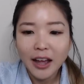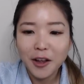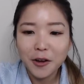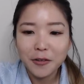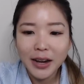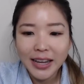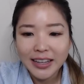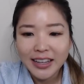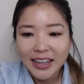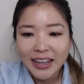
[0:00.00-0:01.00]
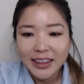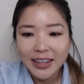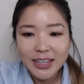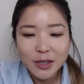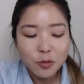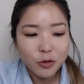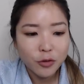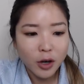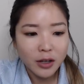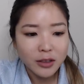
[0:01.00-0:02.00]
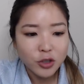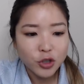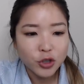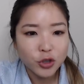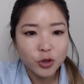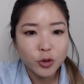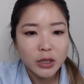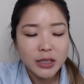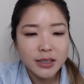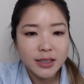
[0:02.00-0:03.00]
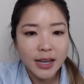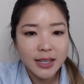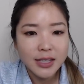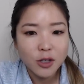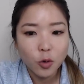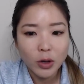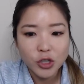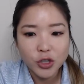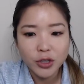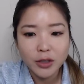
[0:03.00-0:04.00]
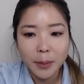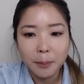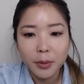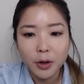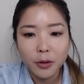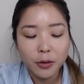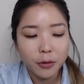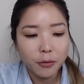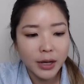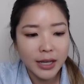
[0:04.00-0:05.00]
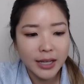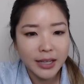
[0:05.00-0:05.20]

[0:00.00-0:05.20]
All right, let's move on to test question number 3.